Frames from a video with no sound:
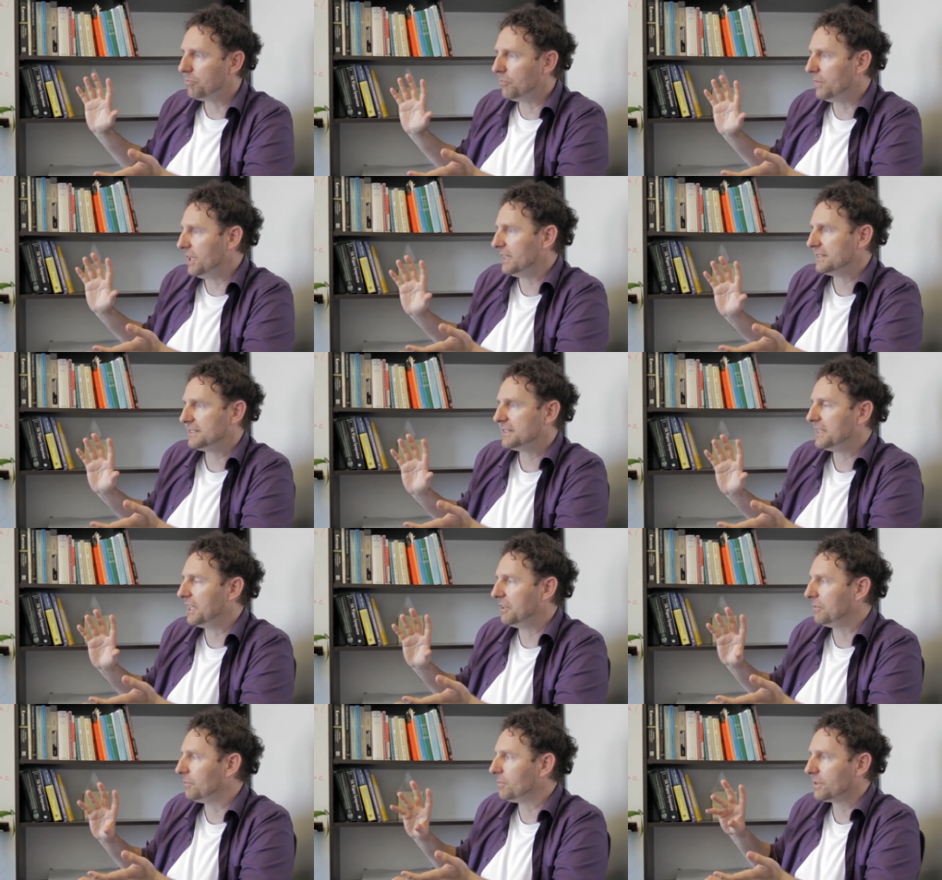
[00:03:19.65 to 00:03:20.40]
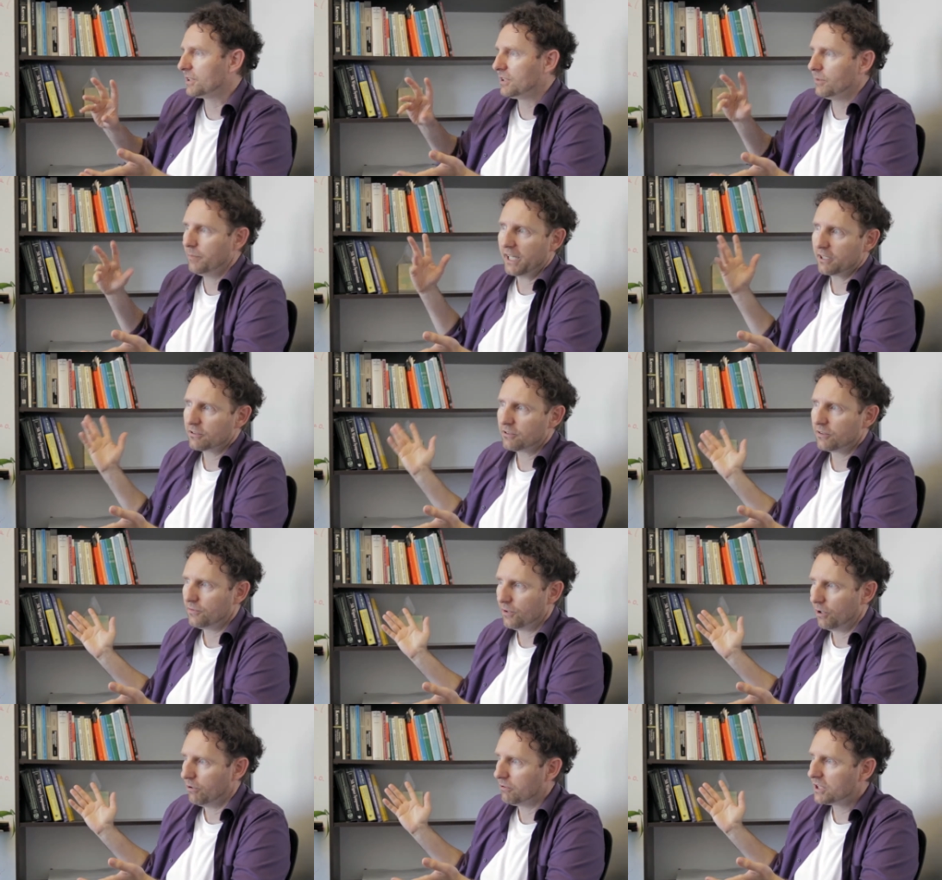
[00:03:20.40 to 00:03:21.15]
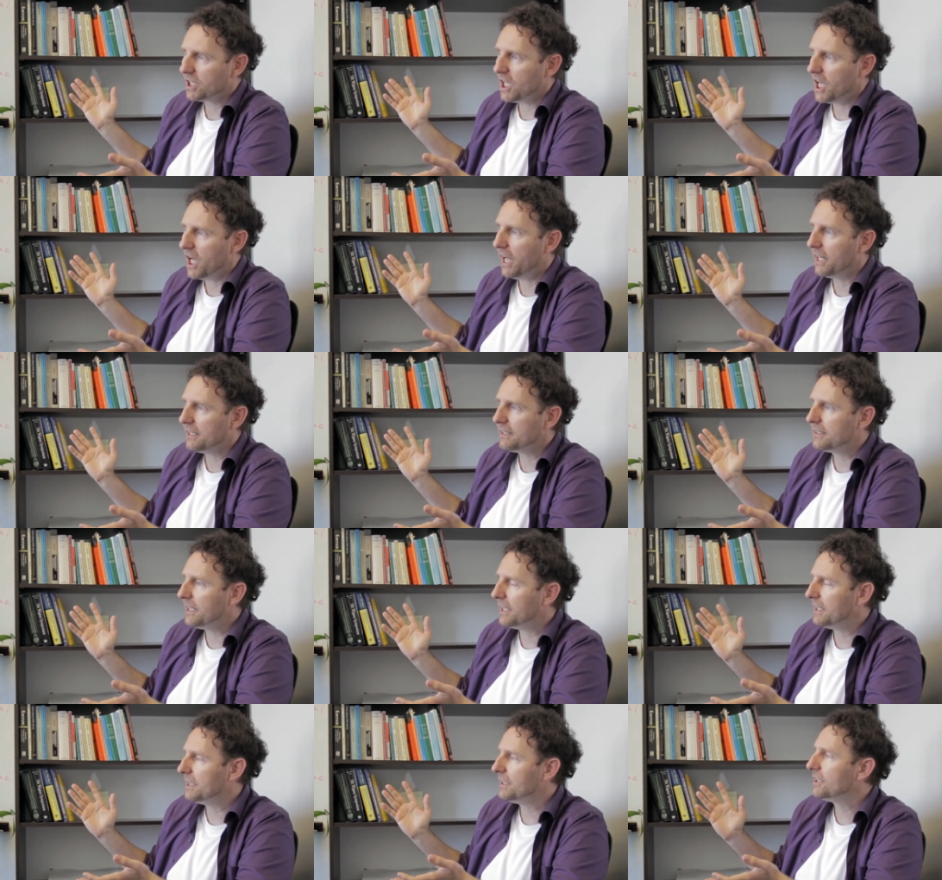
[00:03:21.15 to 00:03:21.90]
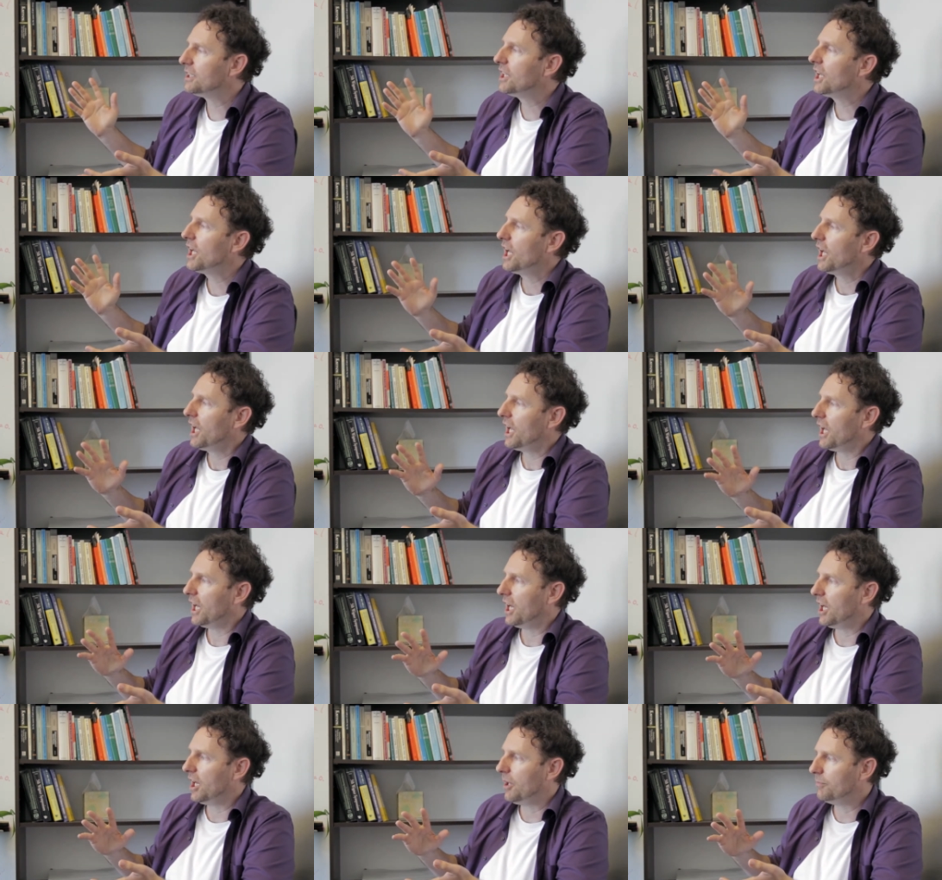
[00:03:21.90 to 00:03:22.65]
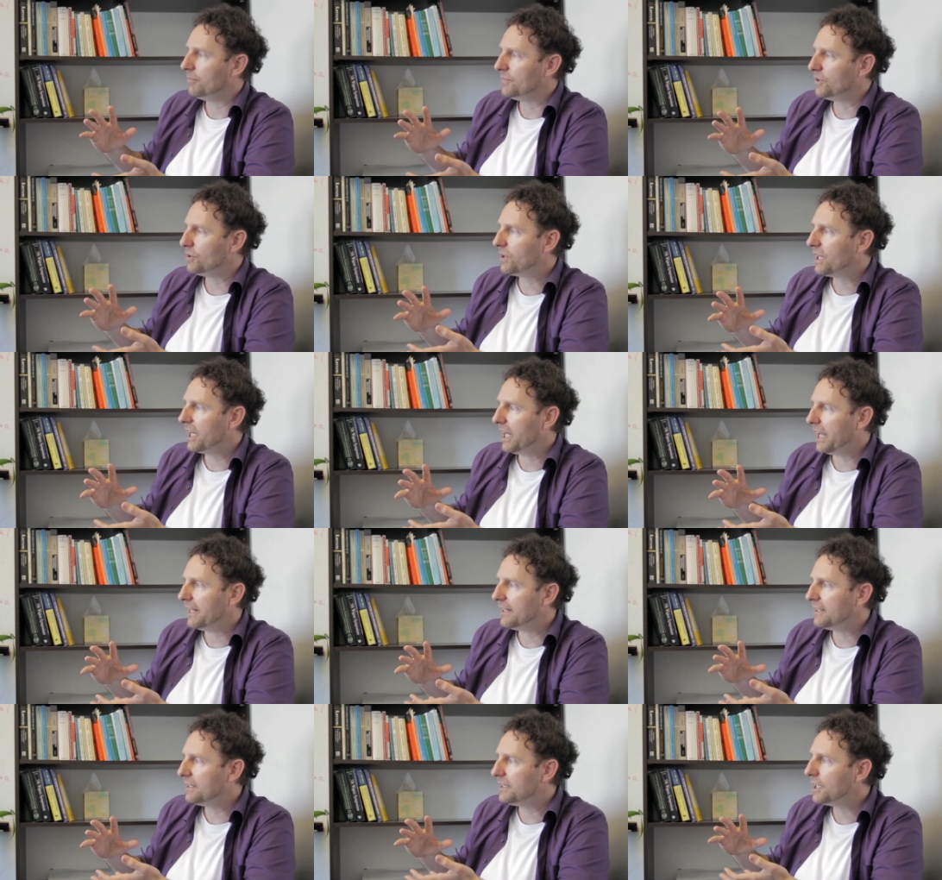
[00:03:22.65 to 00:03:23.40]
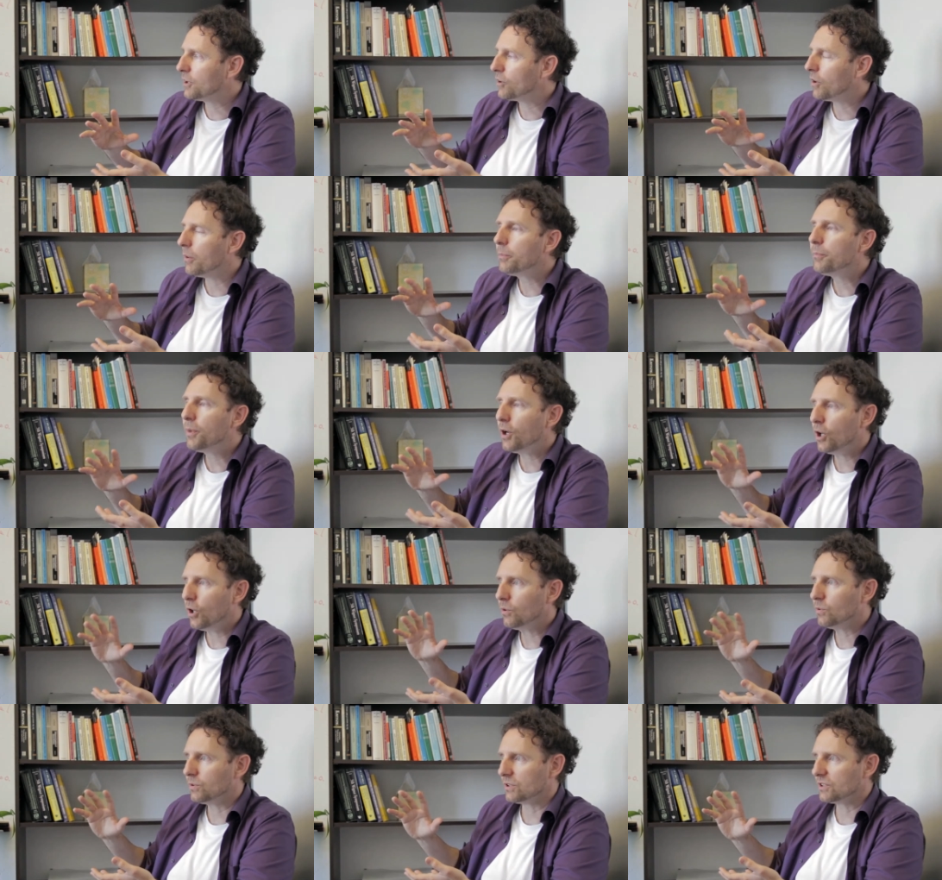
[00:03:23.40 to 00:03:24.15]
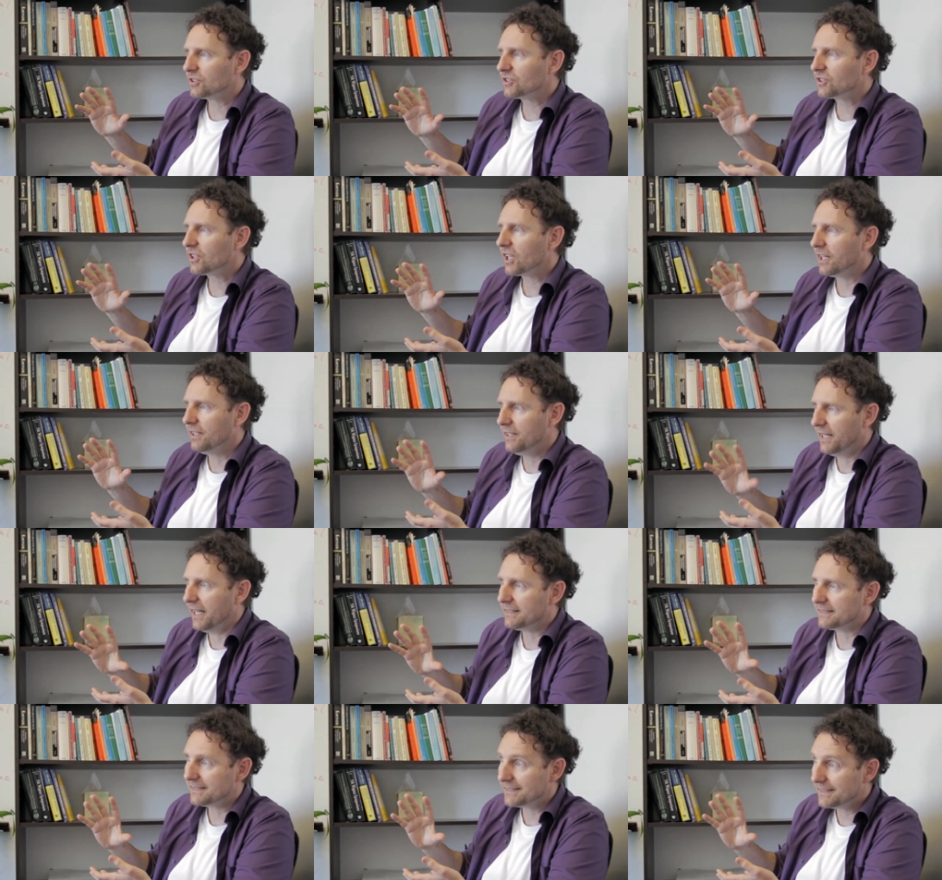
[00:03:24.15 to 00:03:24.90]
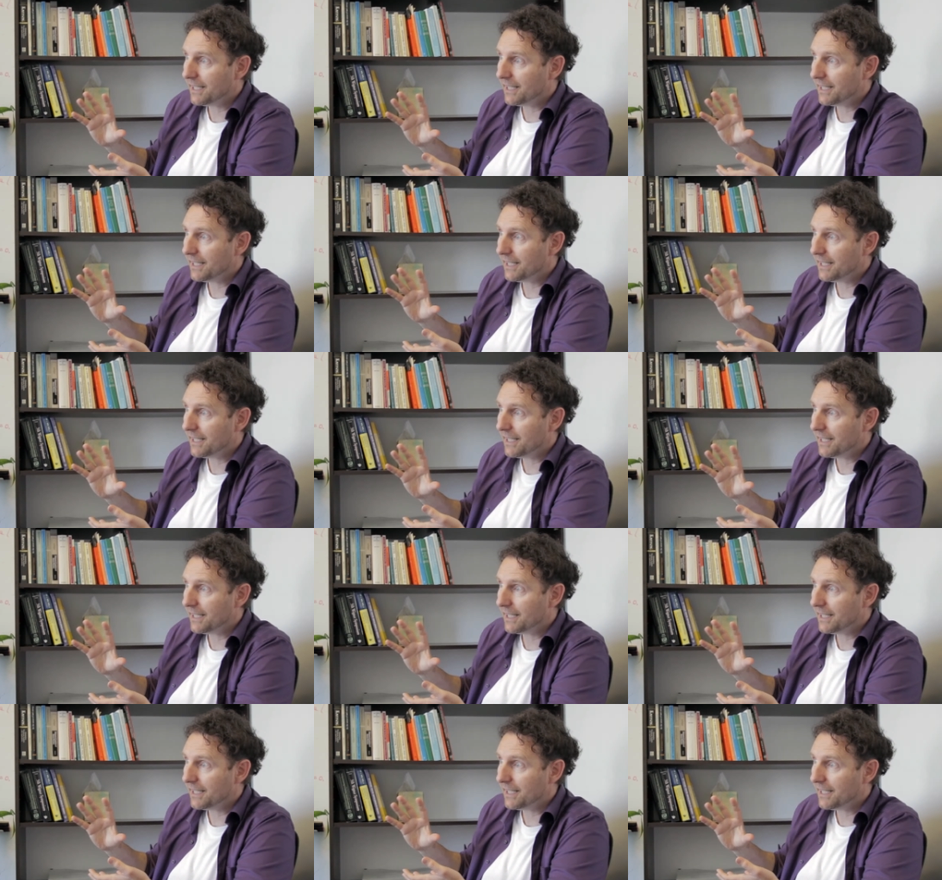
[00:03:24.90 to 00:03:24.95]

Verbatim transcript: let's say with a microphone, and then um, you can decompose that